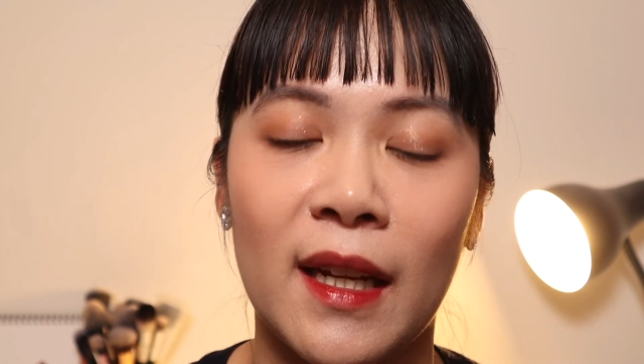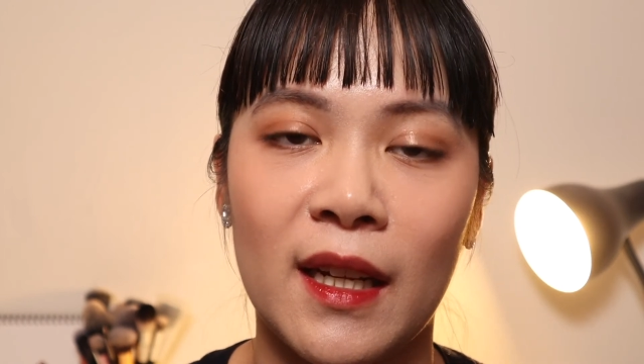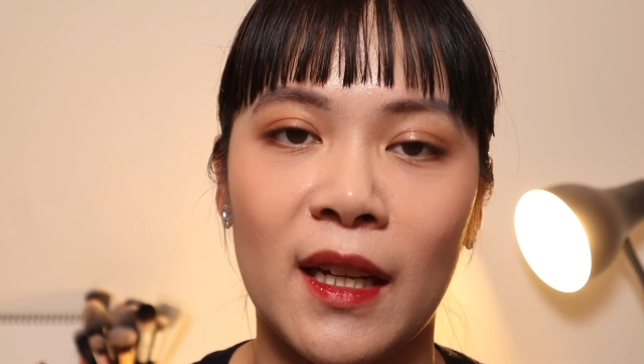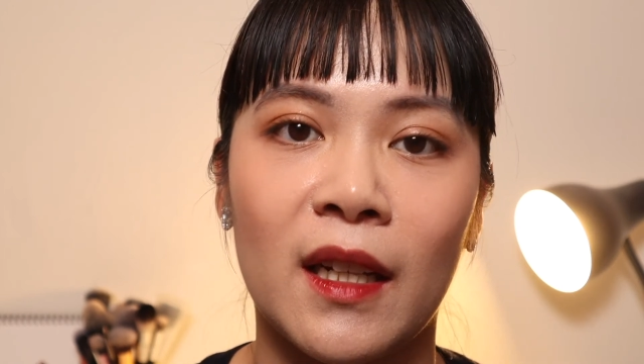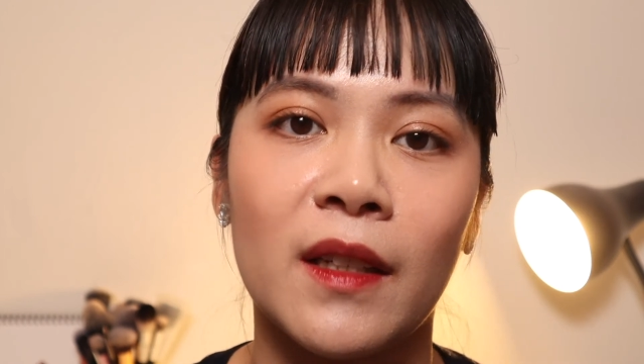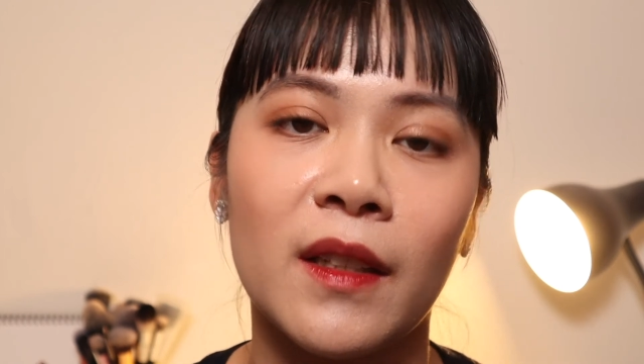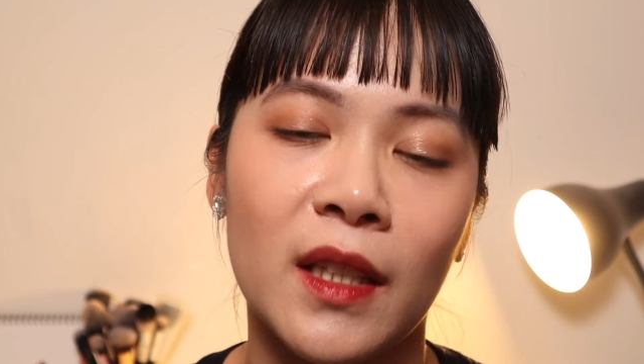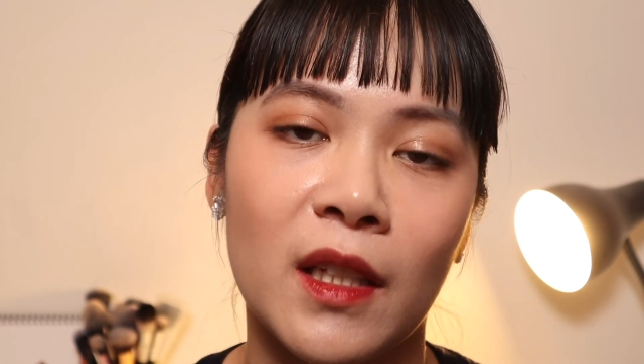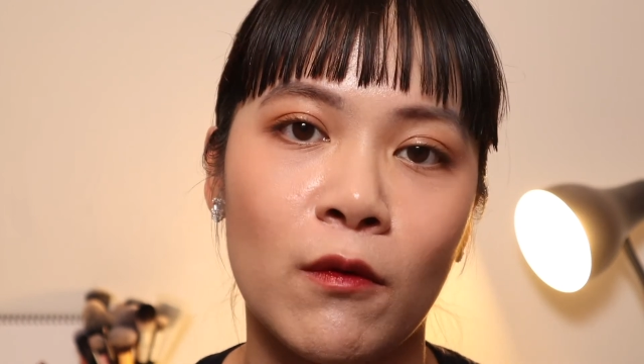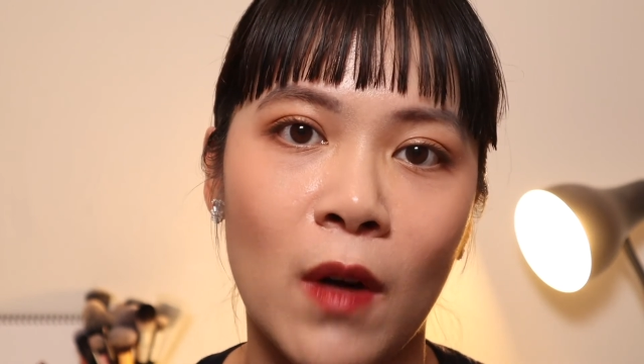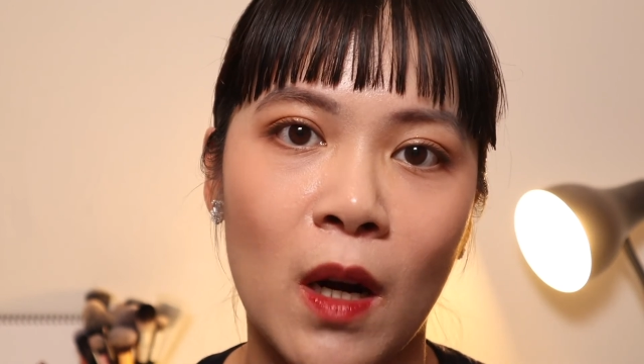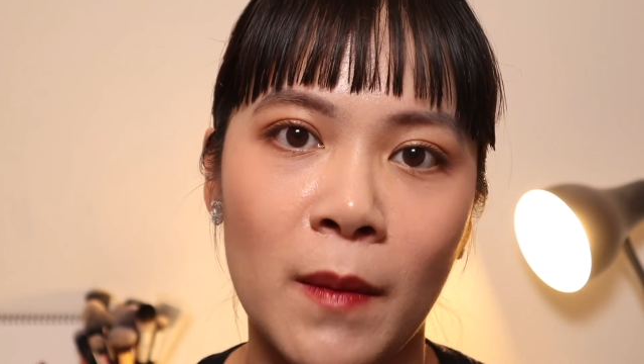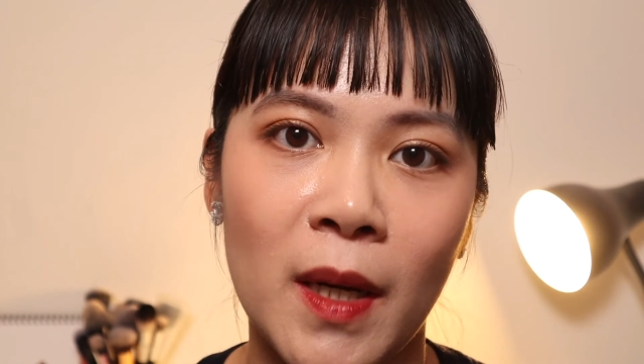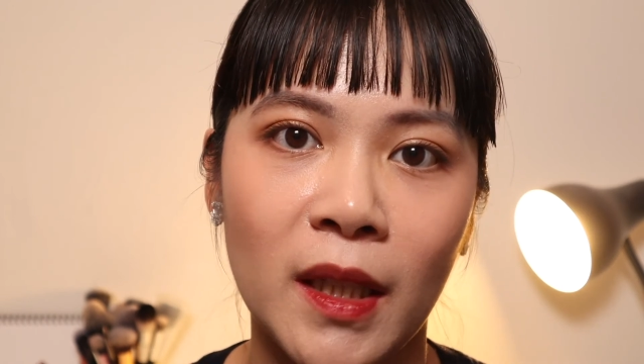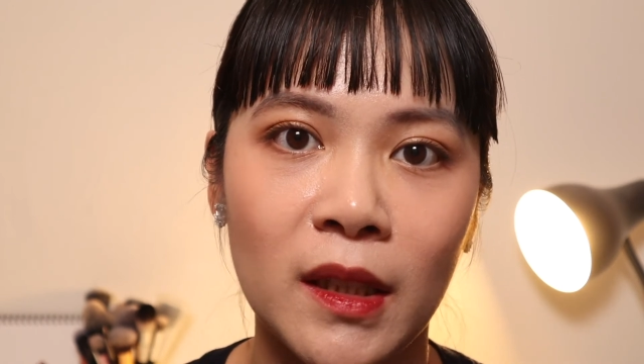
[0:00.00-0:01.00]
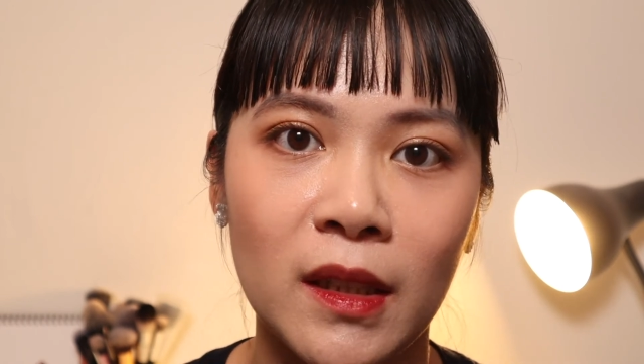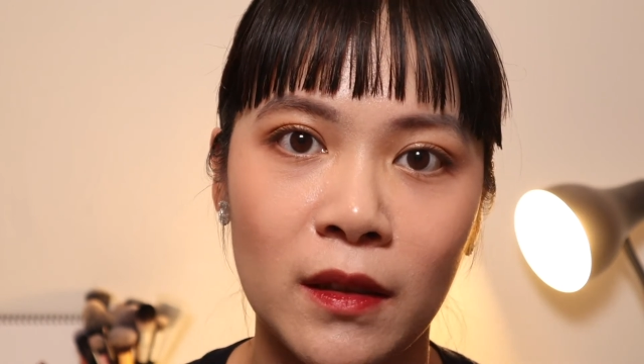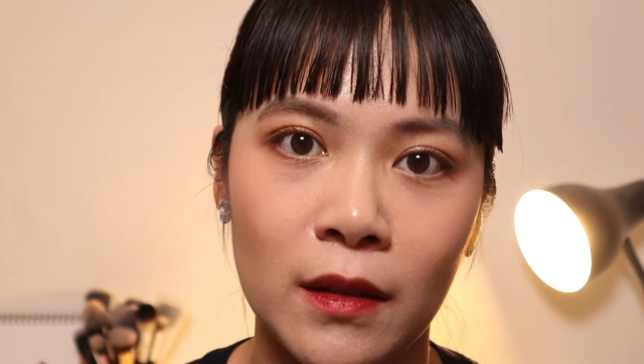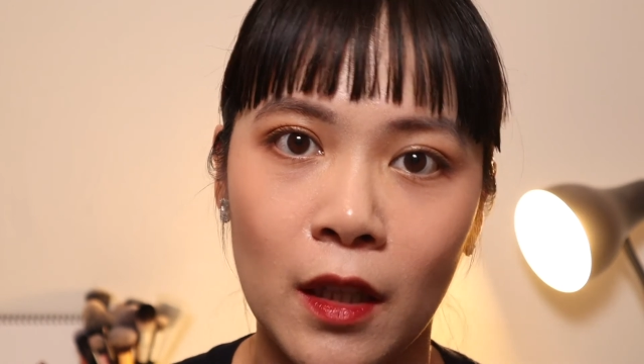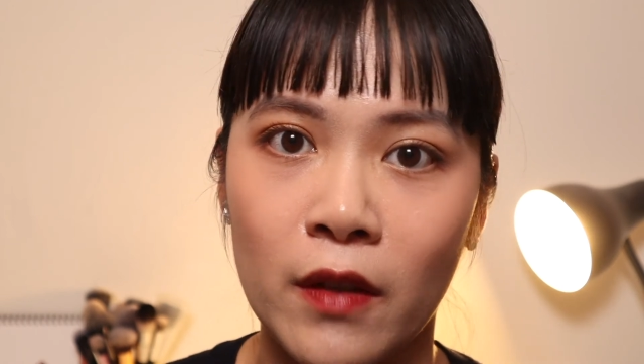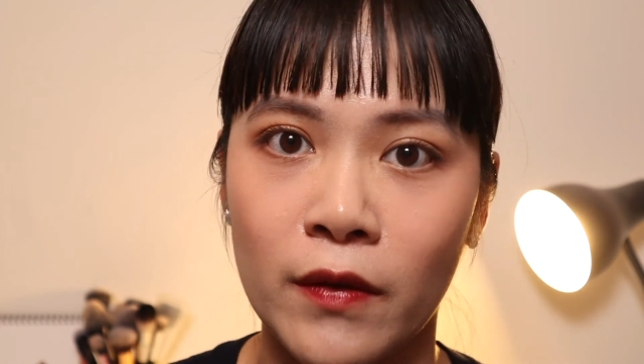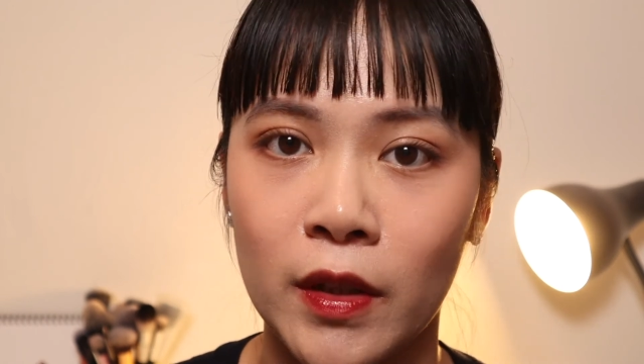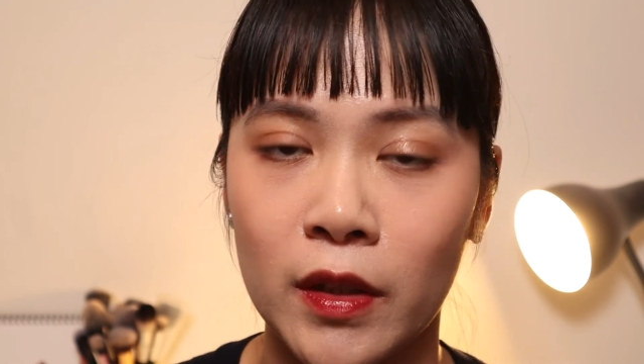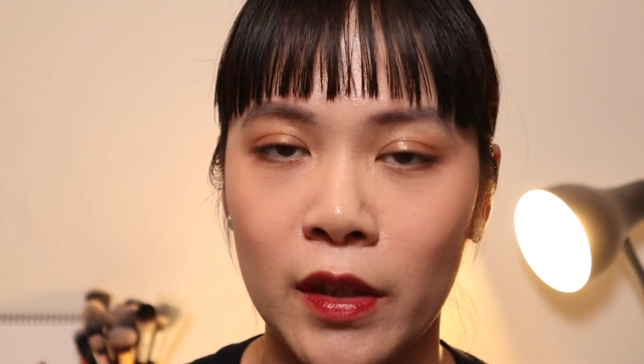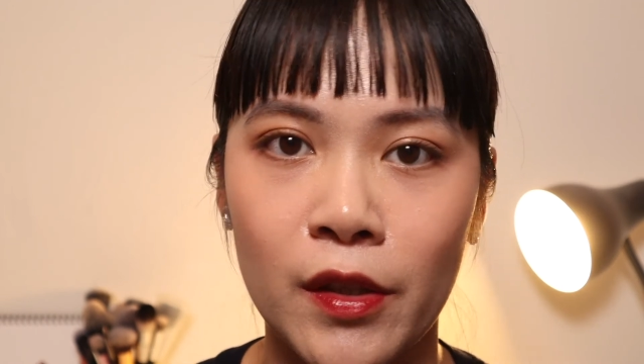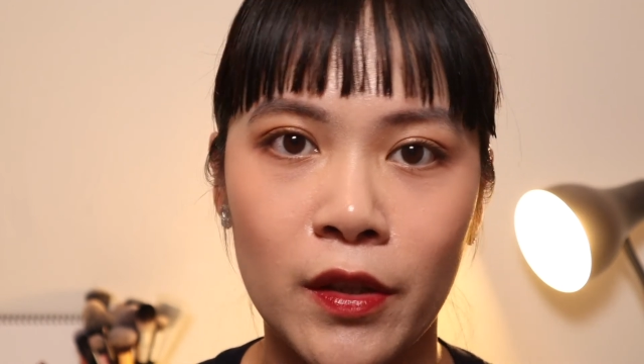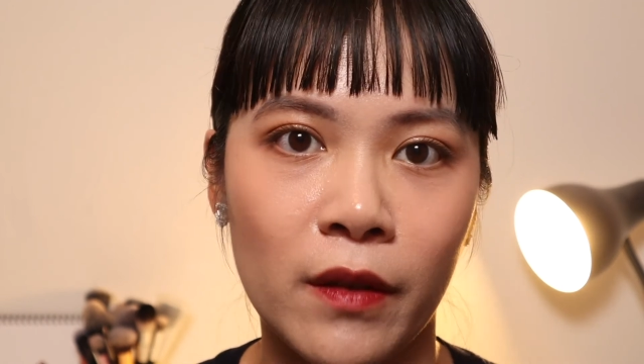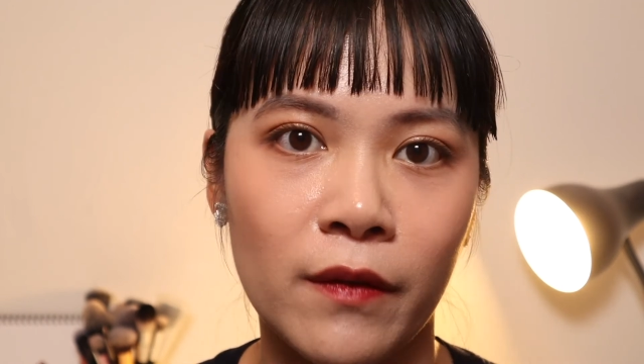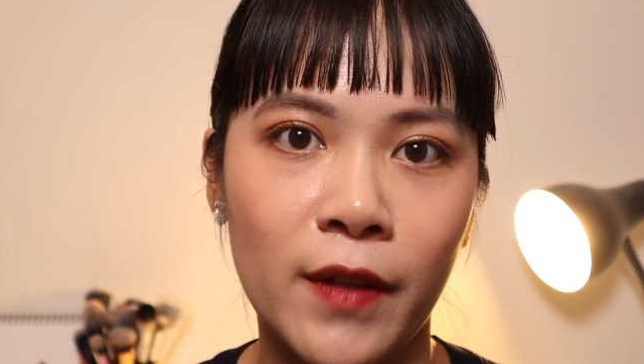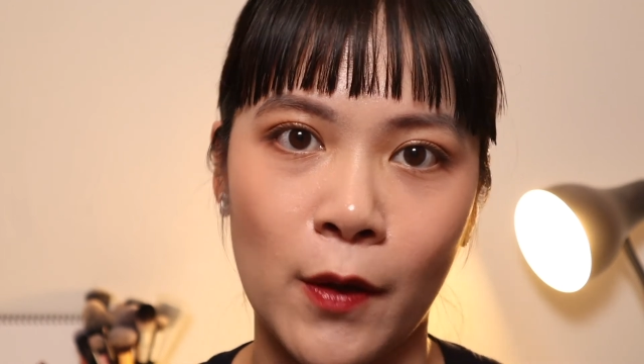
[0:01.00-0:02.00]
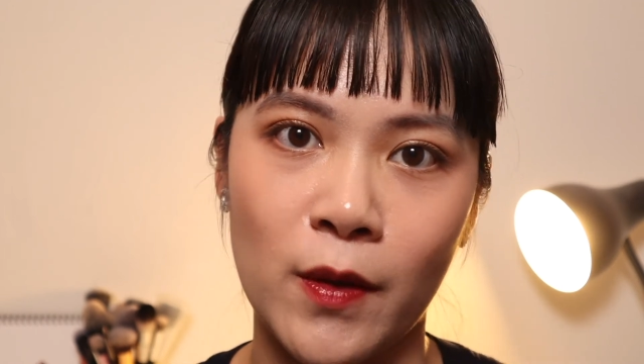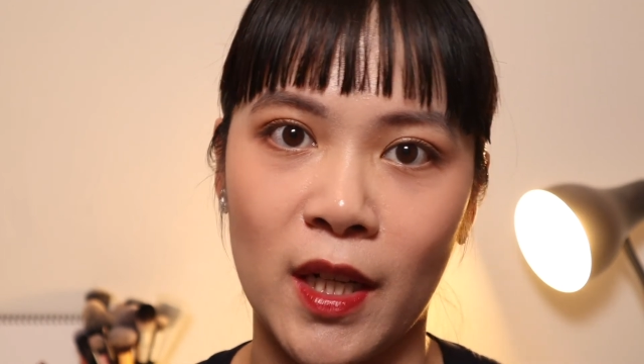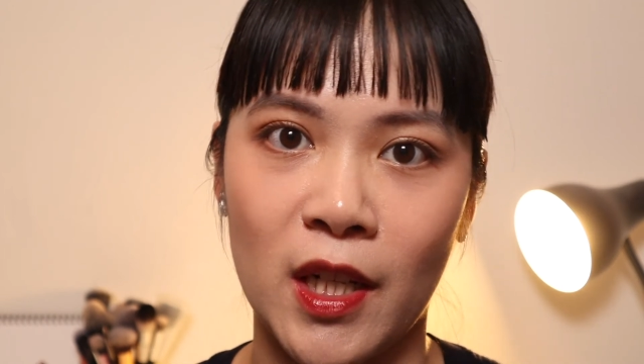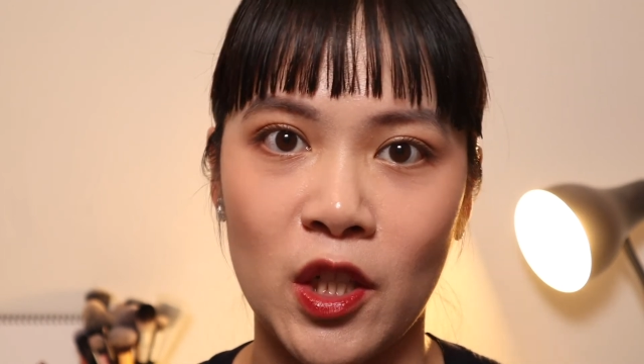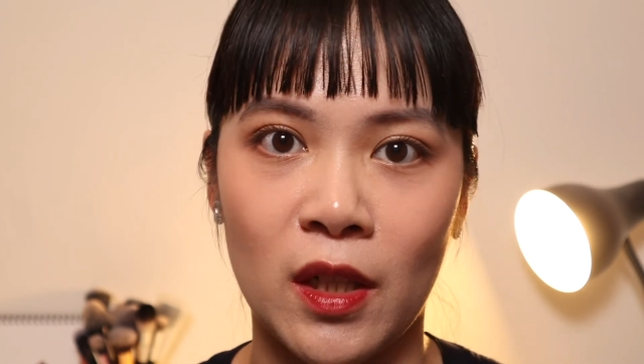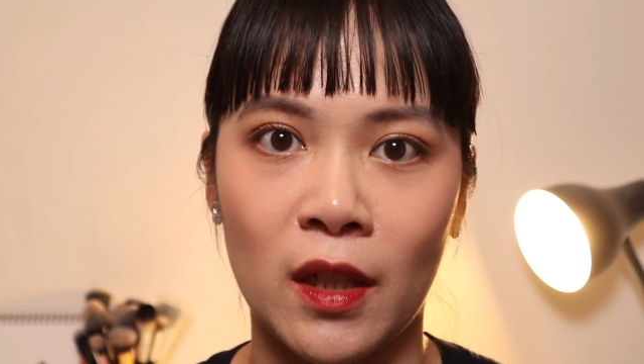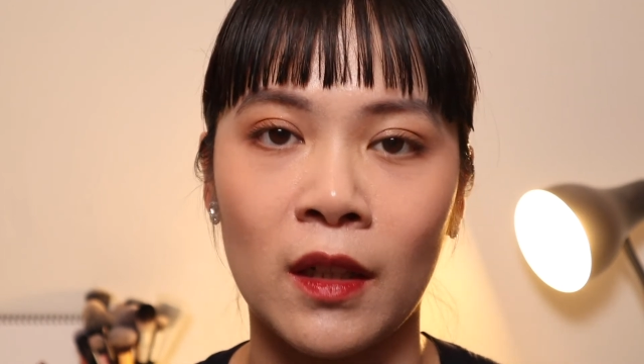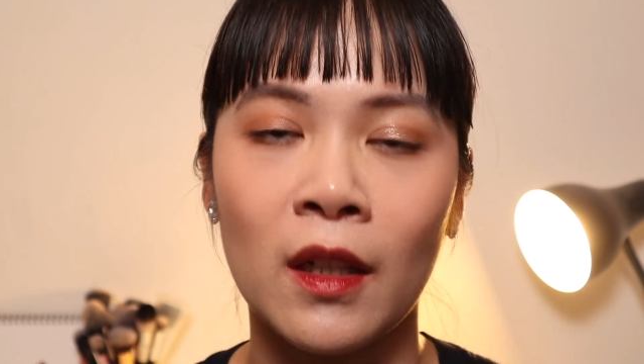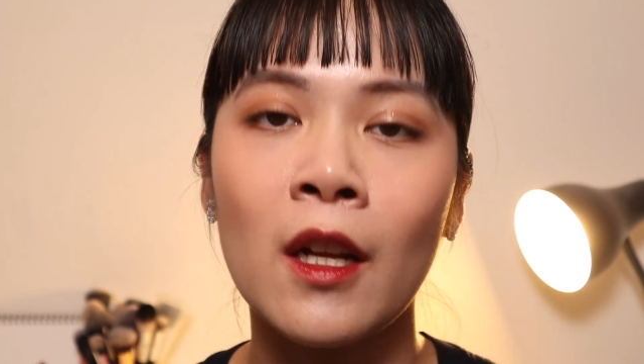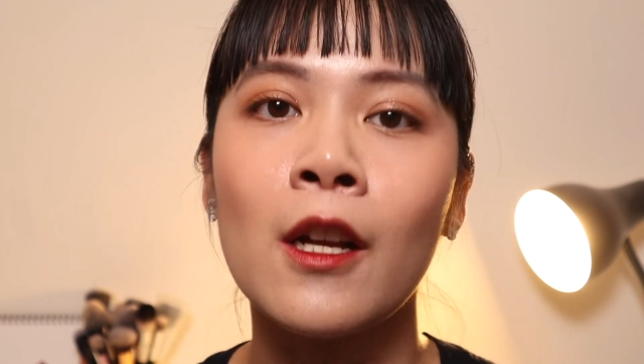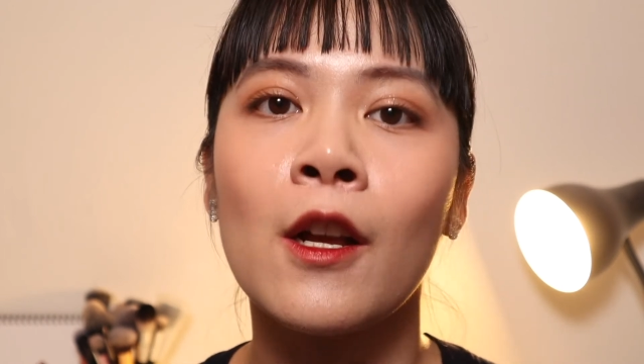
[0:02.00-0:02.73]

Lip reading: and the Rom&nd Clear Cover Cushion Foundation.